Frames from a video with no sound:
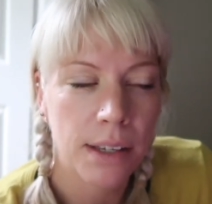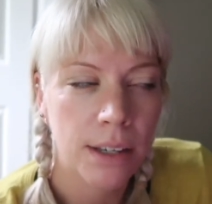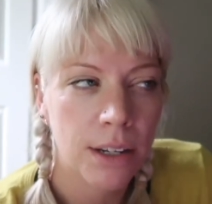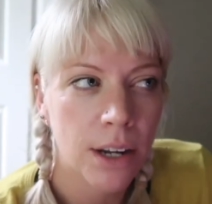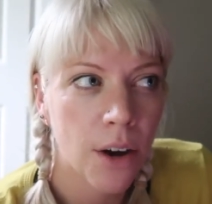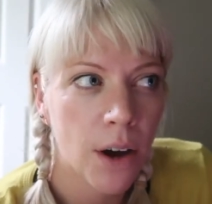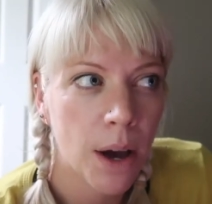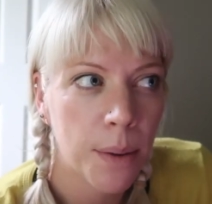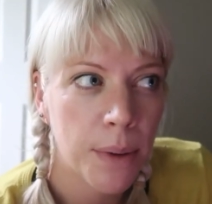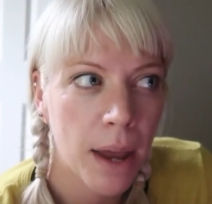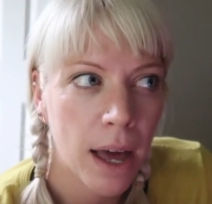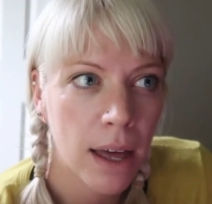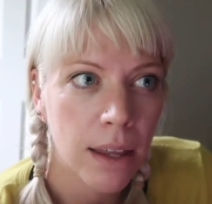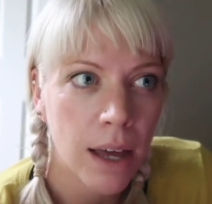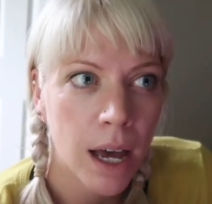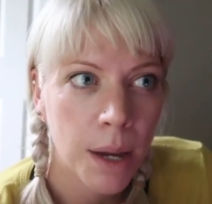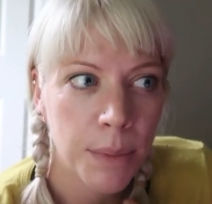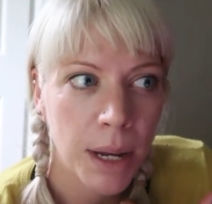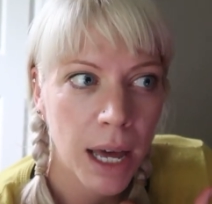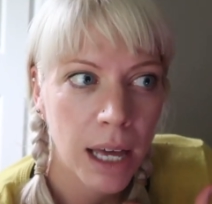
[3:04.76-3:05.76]
You know, I'm
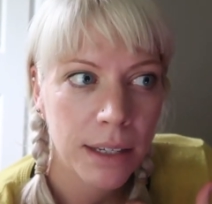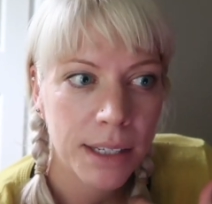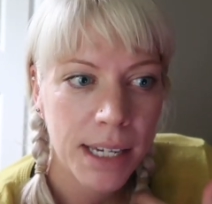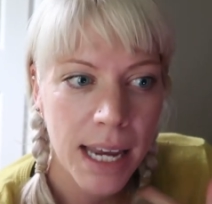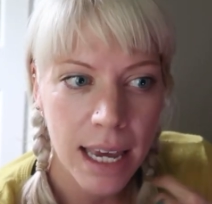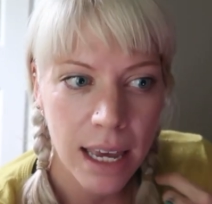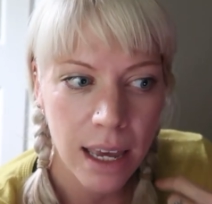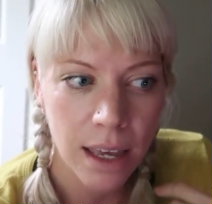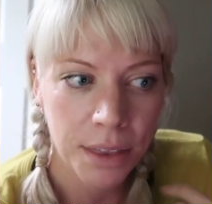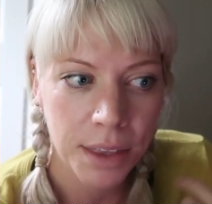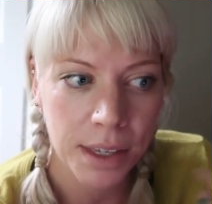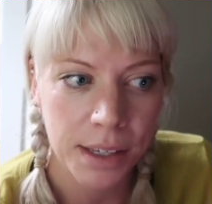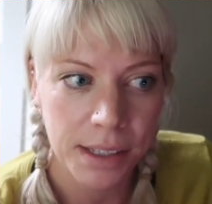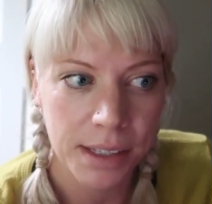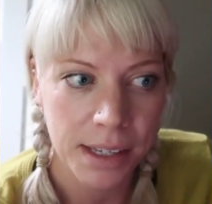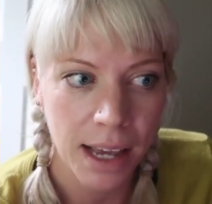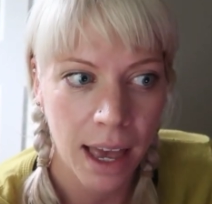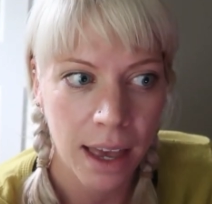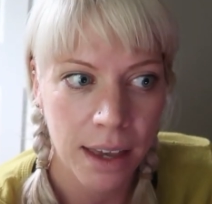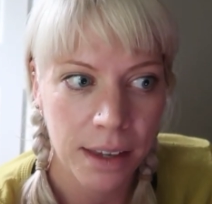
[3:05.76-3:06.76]
not taking
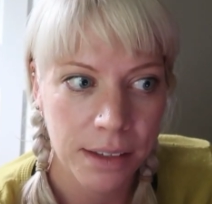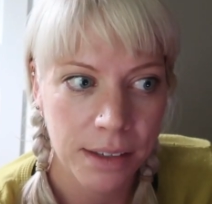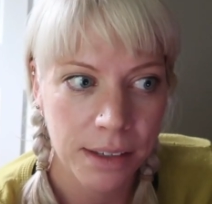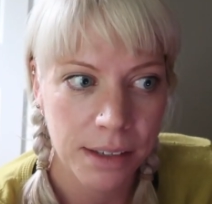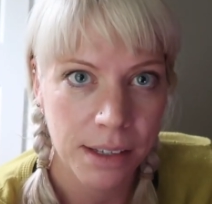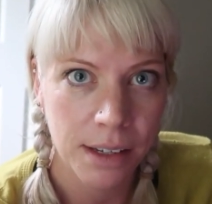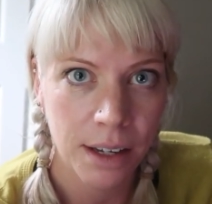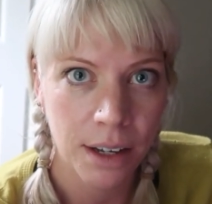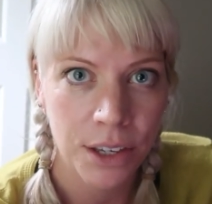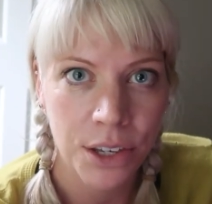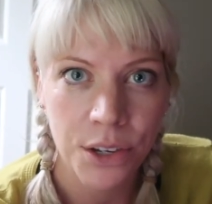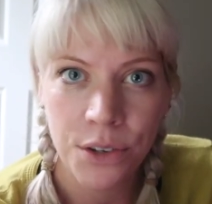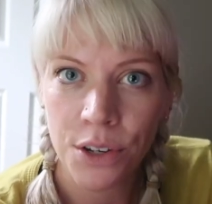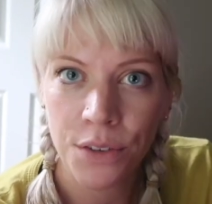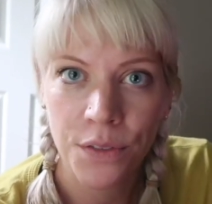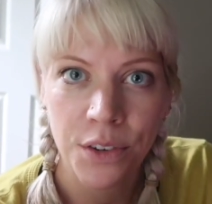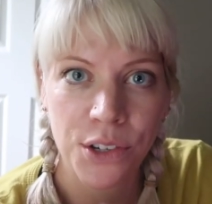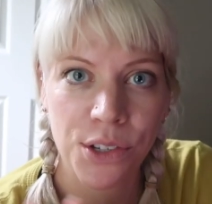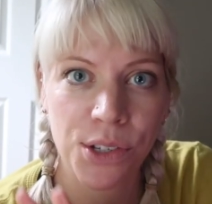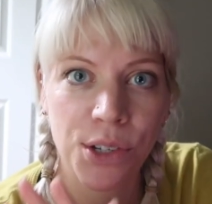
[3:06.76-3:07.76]
this as a
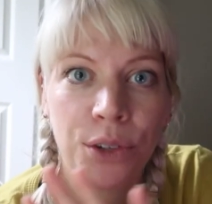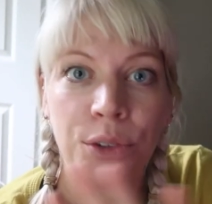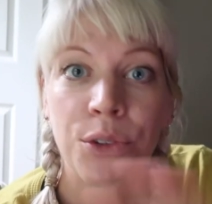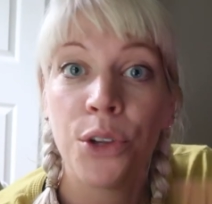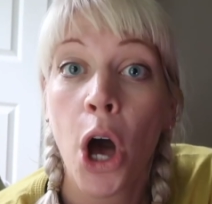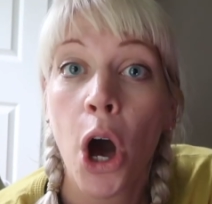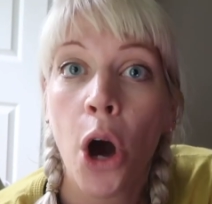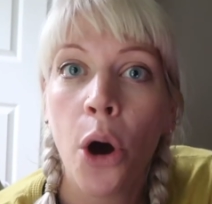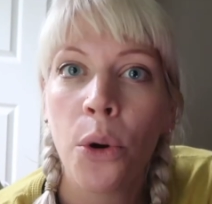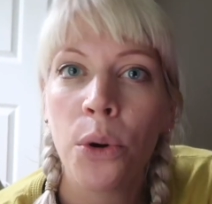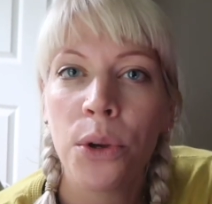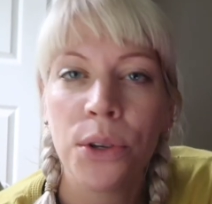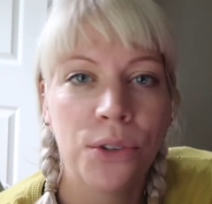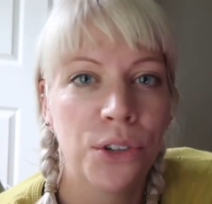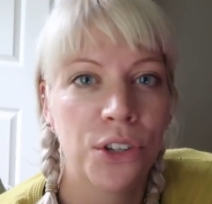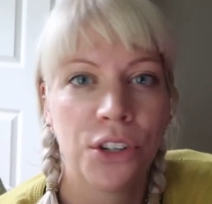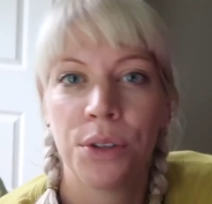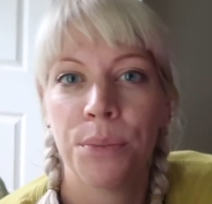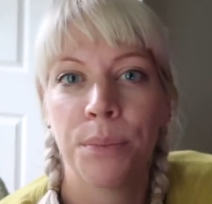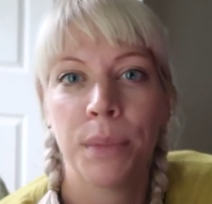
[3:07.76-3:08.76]
universal no, you
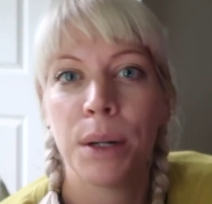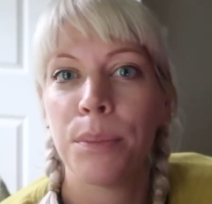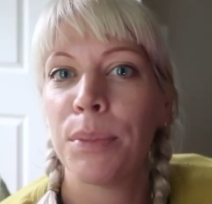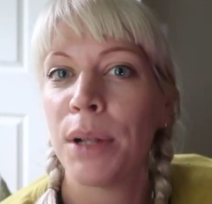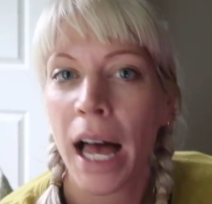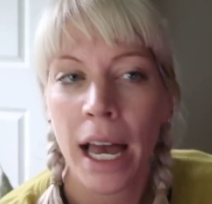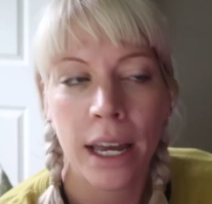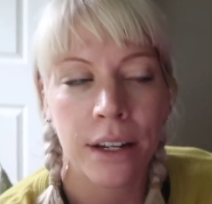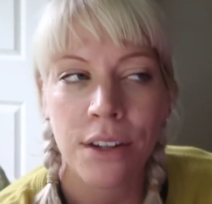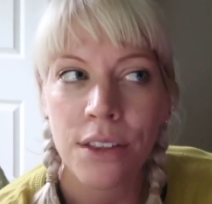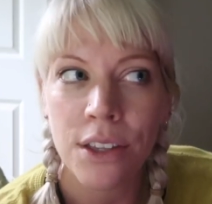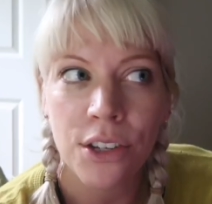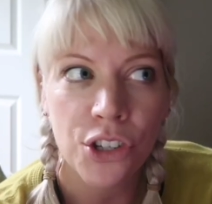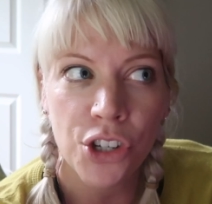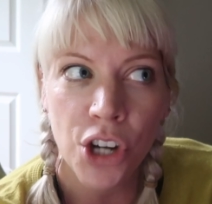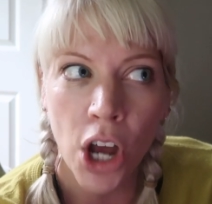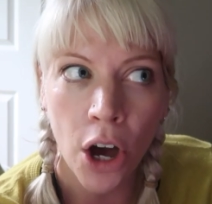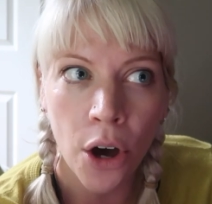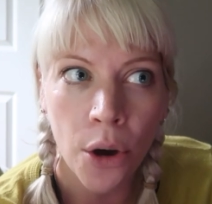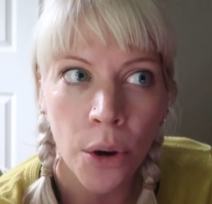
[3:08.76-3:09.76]
shouldn't be applying to this
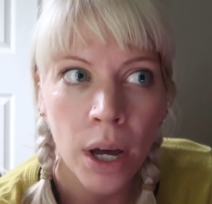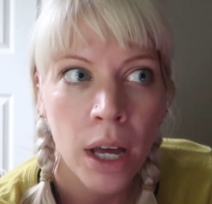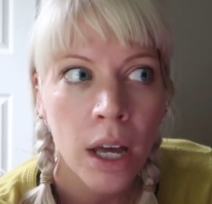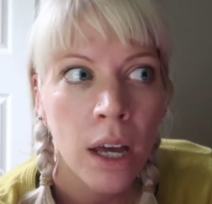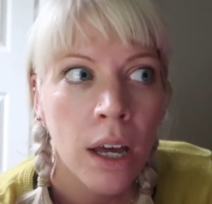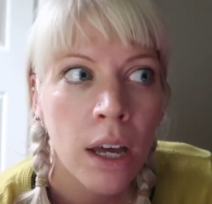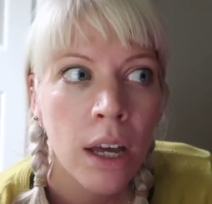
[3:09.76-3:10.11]
show.